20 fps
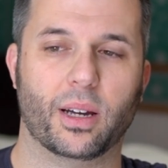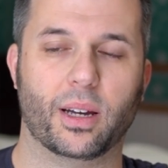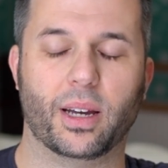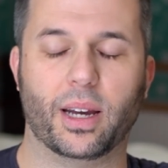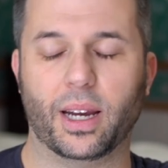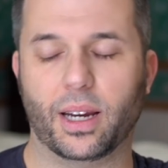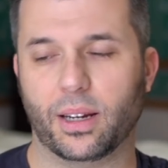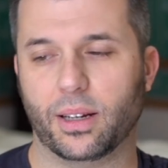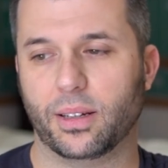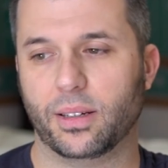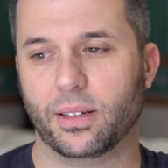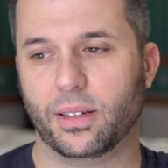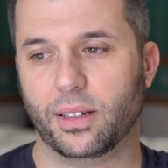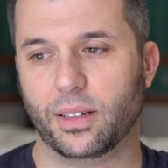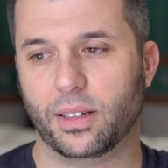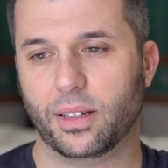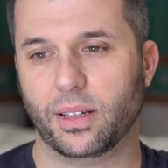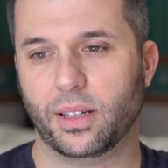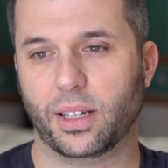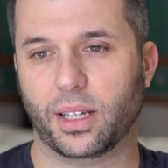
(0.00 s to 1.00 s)
And
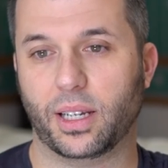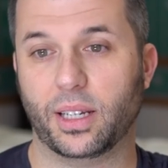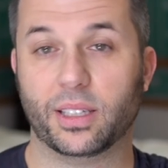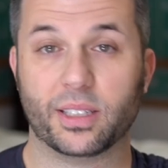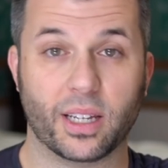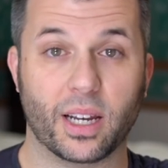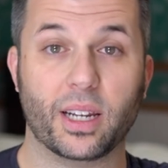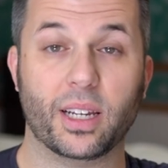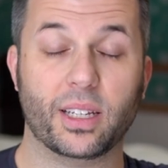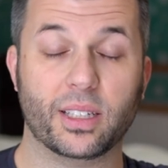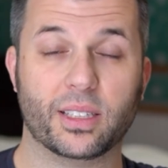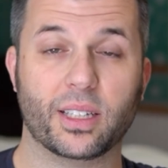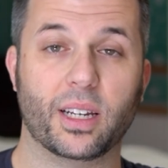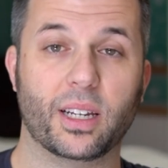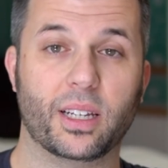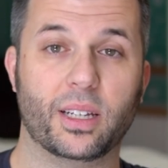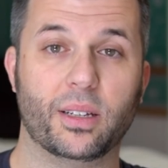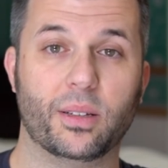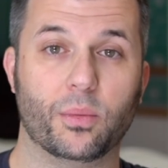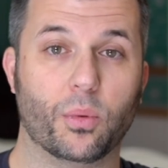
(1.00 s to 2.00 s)
he said
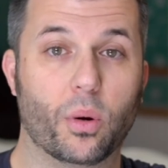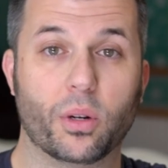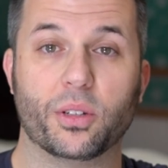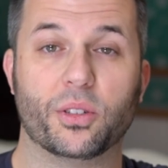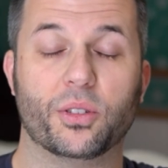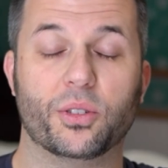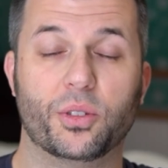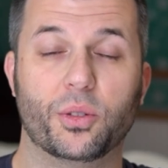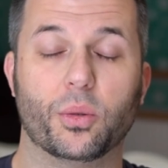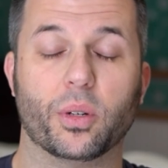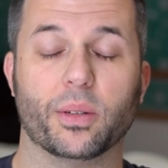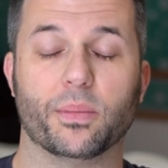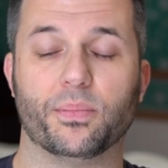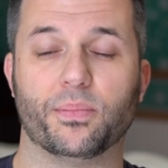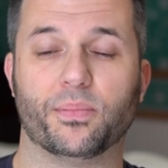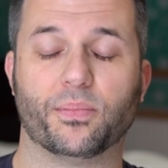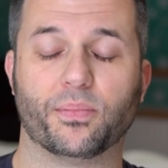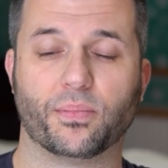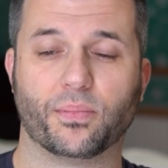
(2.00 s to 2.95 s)
he wanted to do it.